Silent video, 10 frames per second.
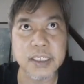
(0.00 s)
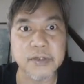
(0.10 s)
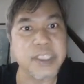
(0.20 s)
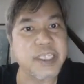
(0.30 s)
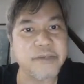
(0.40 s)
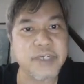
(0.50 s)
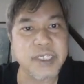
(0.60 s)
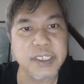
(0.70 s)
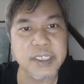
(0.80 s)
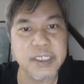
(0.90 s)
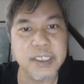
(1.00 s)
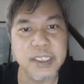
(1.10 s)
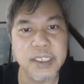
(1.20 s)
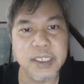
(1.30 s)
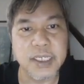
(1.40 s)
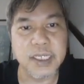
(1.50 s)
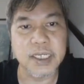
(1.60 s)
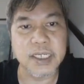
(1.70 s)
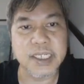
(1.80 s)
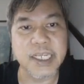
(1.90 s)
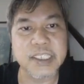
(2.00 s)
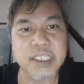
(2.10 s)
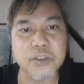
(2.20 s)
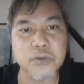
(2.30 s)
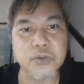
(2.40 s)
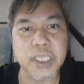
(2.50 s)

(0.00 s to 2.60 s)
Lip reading: retriever connected to